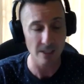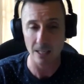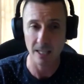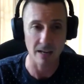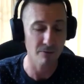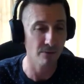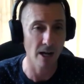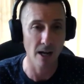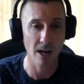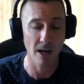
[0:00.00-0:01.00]
They've
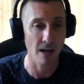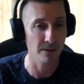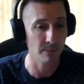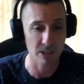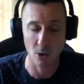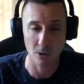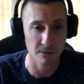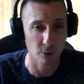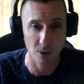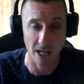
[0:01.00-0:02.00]
either been to
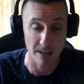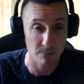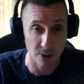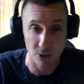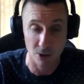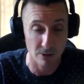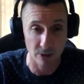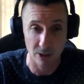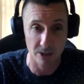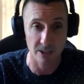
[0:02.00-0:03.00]
Oxford or Cambridge
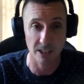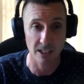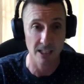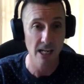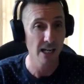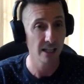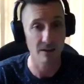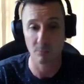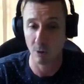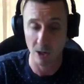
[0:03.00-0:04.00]
University. They've
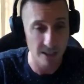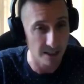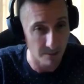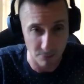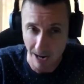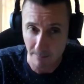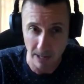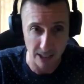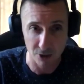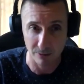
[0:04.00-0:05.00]
worked as a brand
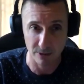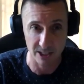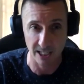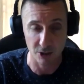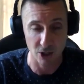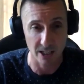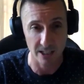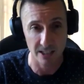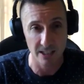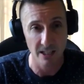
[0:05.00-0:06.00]
manager for 6
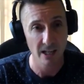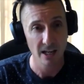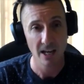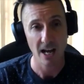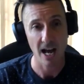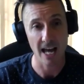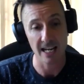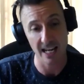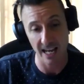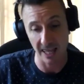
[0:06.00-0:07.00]
years, and
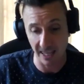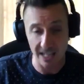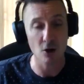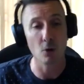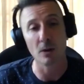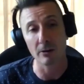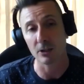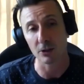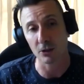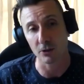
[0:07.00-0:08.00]
they know their
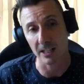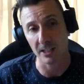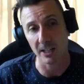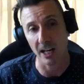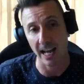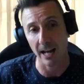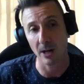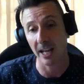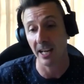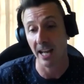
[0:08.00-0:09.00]
industry inside out.
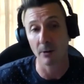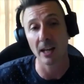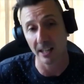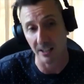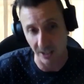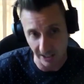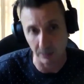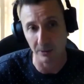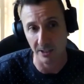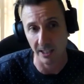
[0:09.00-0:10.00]
And now they're
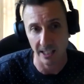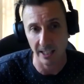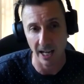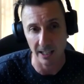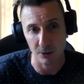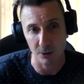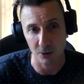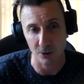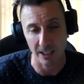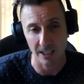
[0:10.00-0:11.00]
consulting in that
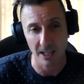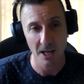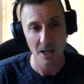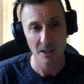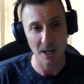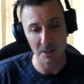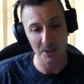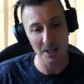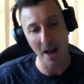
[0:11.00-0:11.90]
industry. That is